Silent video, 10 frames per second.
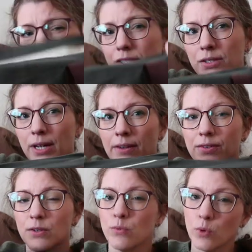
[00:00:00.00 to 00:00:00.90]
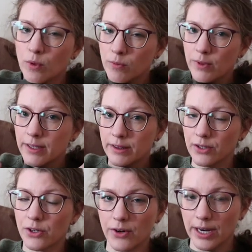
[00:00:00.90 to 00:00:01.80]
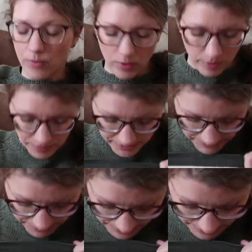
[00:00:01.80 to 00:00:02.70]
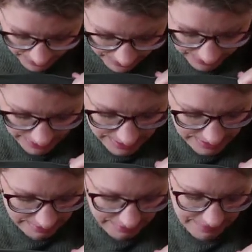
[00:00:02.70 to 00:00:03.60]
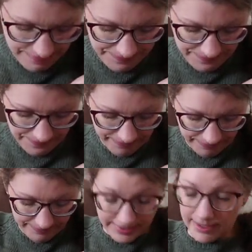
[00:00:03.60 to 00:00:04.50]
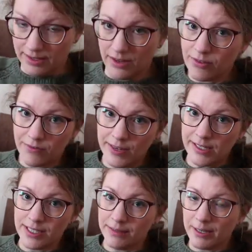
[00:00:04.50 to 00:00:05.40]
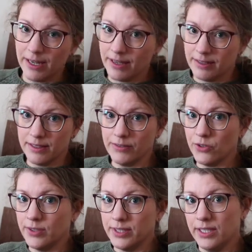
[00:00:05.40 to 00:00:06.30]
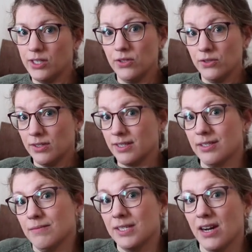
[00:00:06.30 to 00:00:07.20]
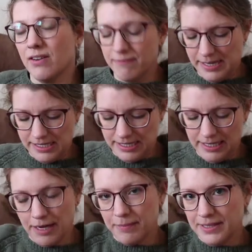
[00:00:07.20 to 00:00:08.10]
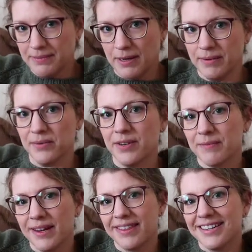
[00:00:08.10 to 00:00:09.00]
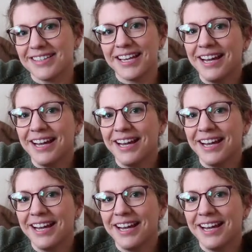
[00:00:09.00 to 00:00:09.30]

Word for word: also have their wool one, their gray wool one. Um, Another fancy bag I never really use because I'm scared of messing it up. It's probably one of my things